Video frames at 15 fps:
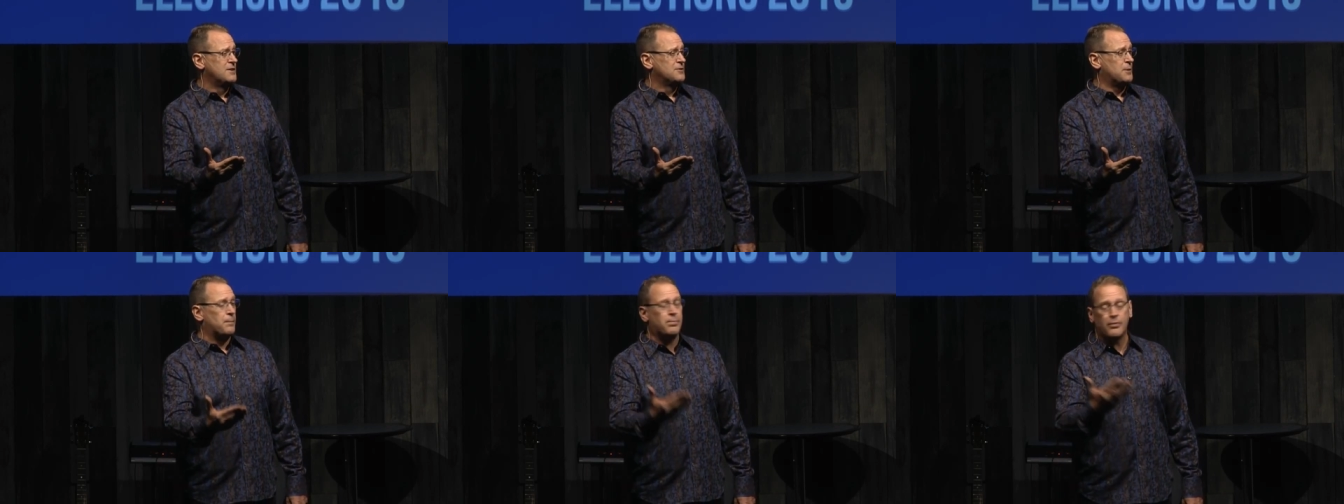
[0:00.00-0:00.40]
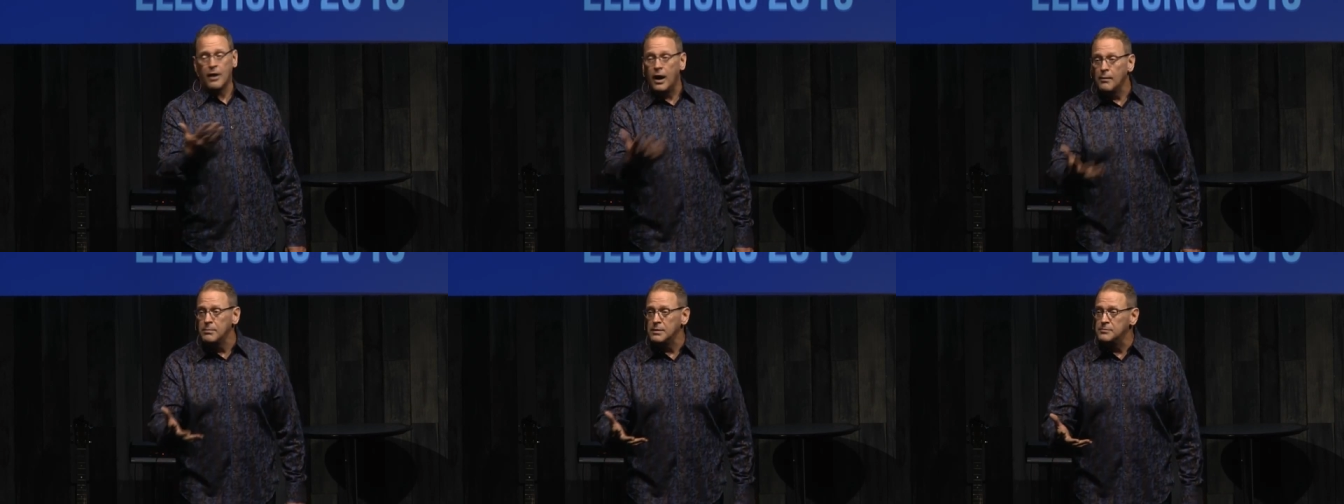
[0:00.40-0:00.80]
the
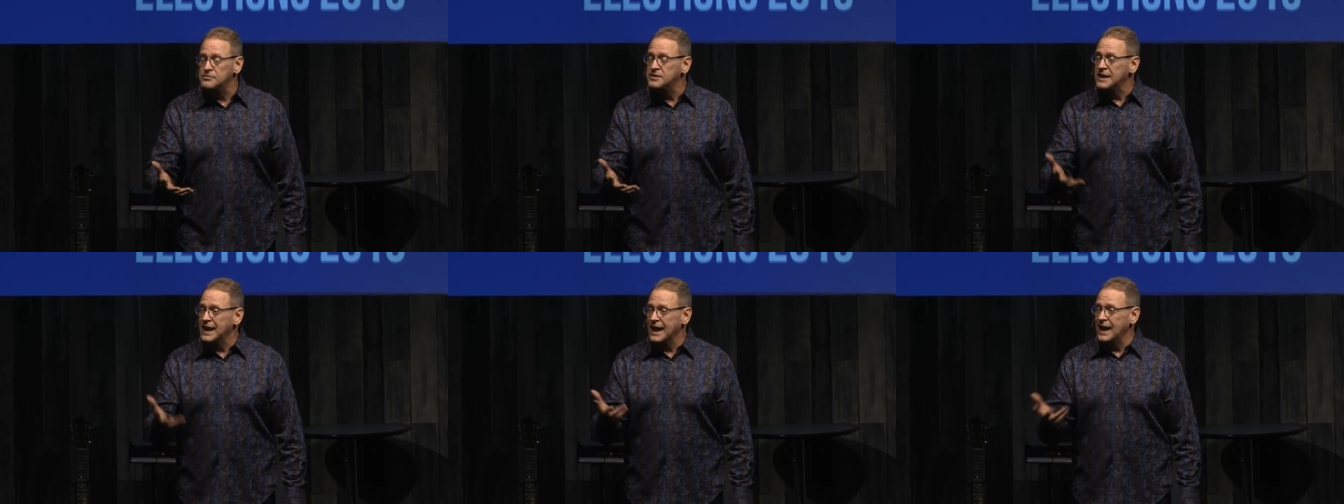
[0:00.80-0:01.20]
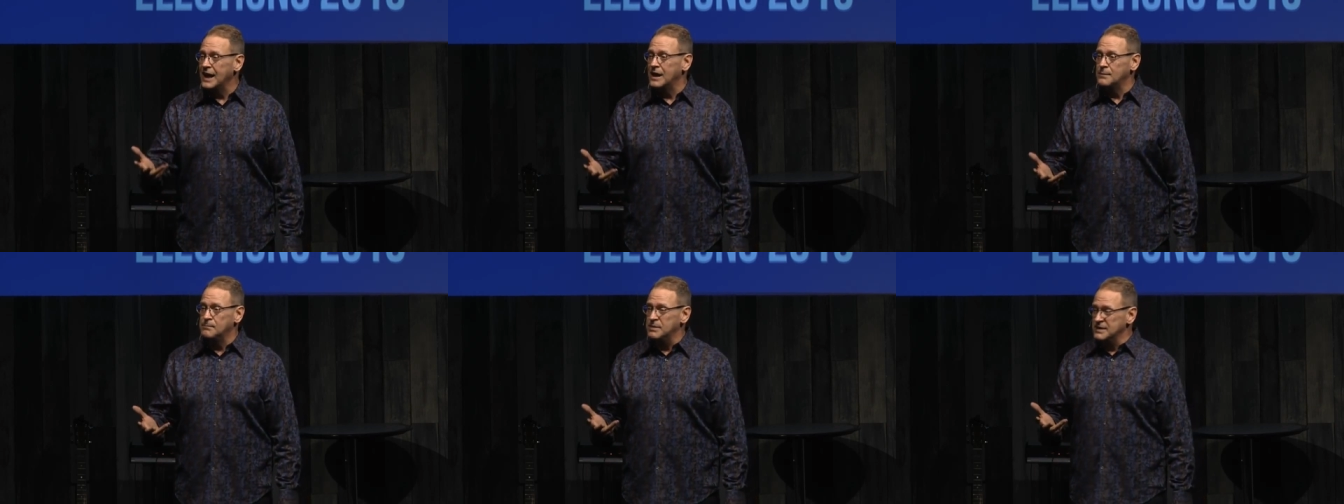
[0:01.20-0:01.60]
problems at
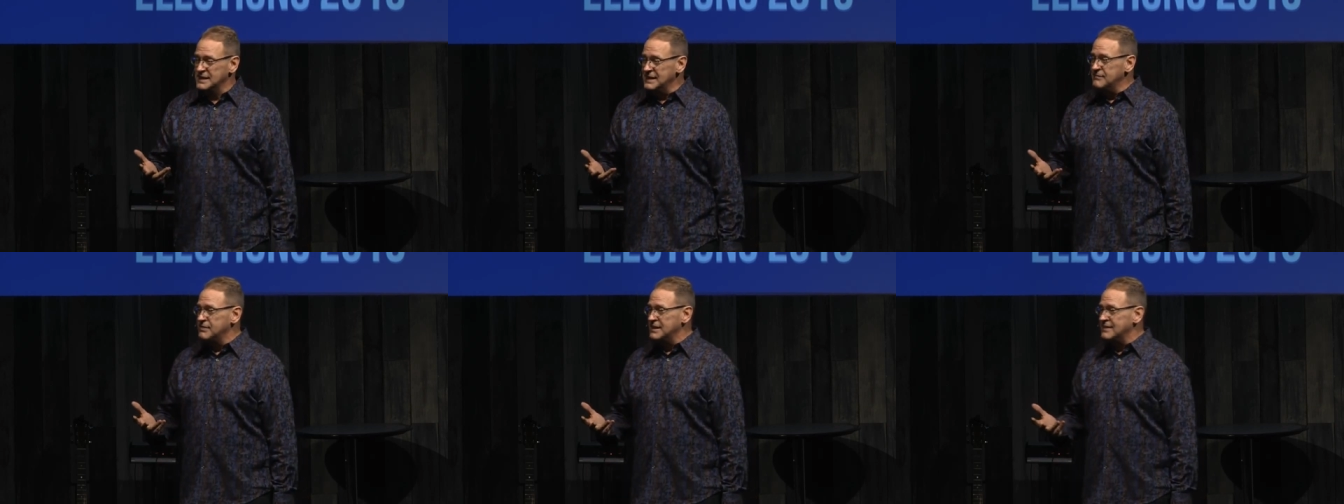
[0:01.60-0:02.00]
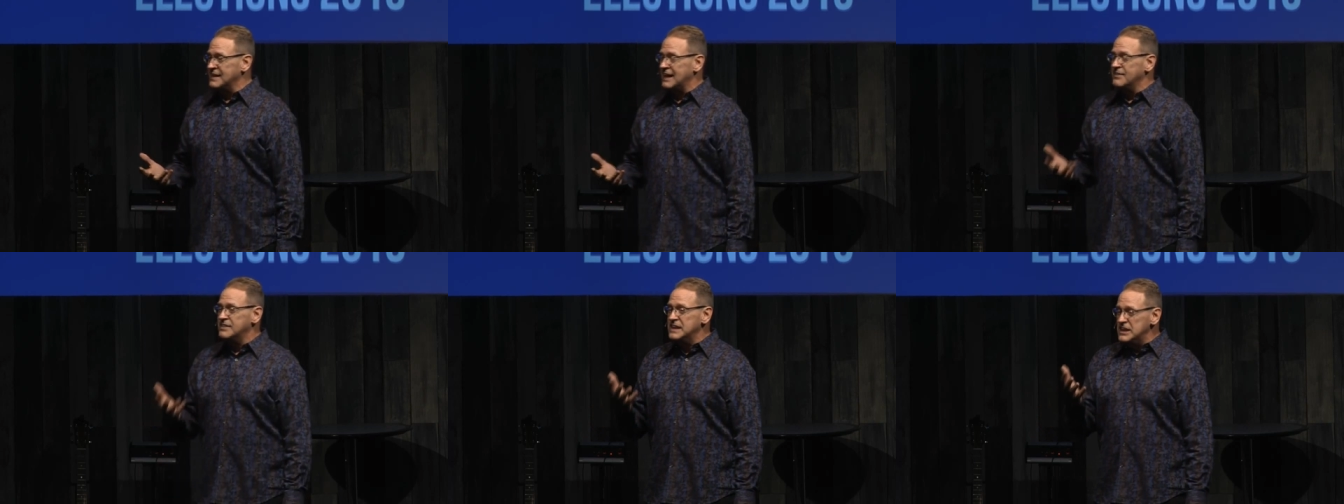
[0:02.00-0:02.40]
hand, believing
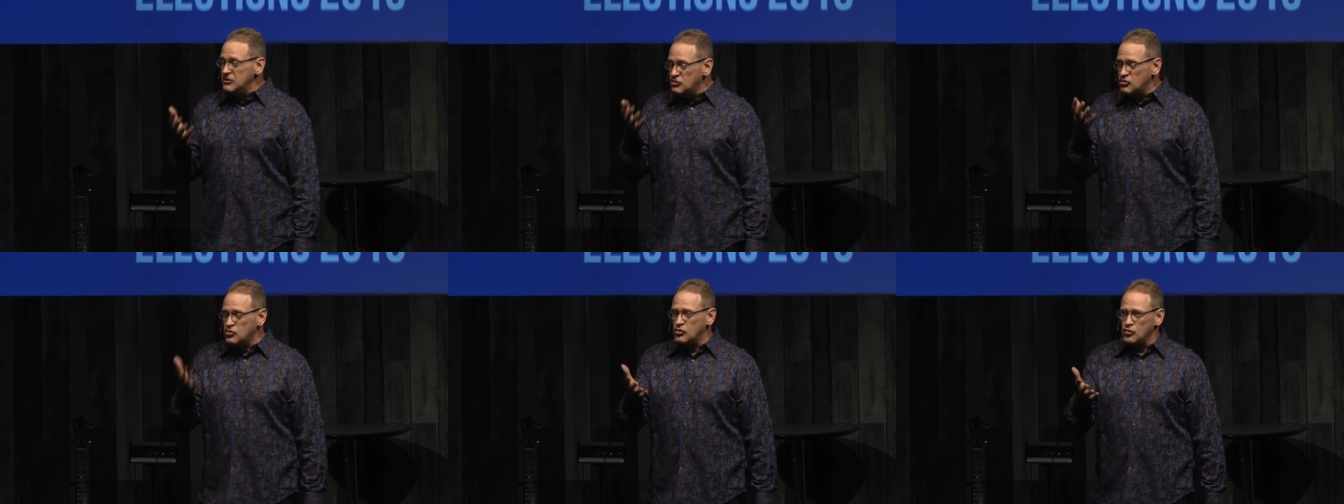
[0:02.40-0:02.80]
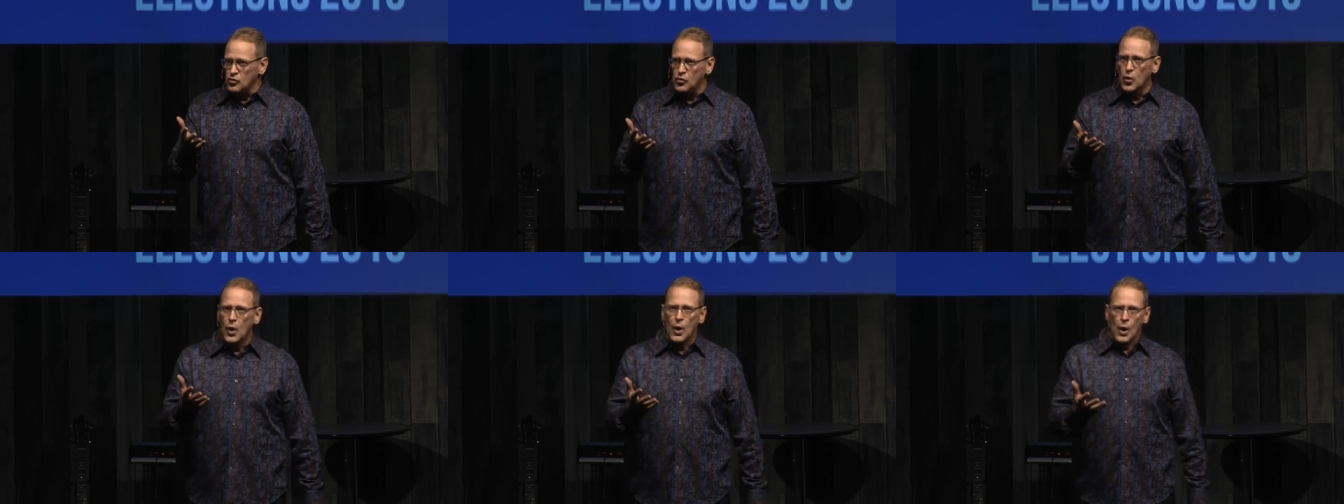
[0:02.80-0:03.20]
that these
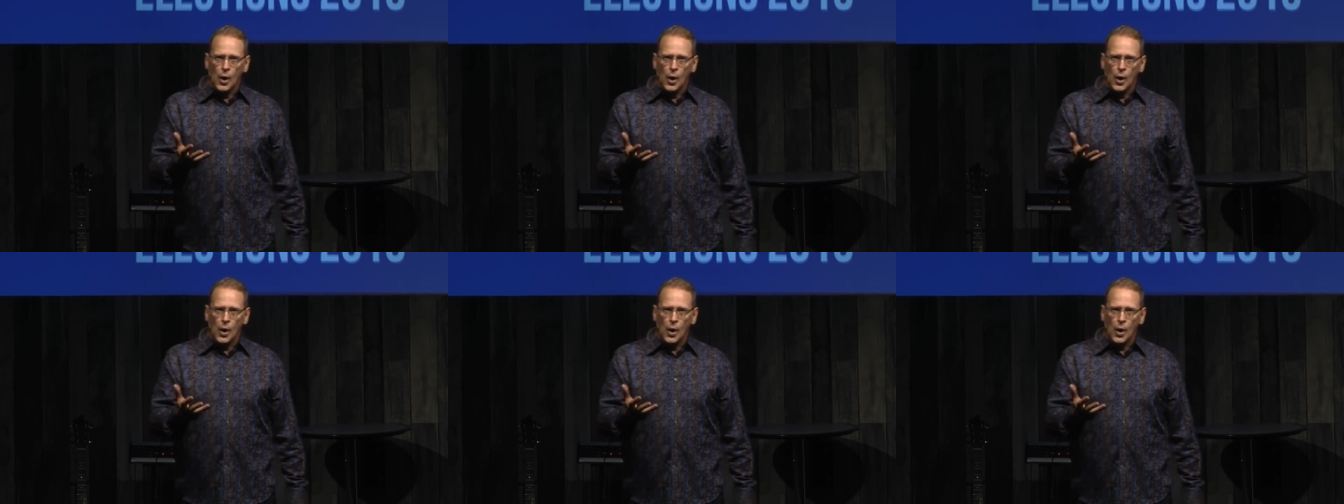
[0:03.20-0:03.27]
two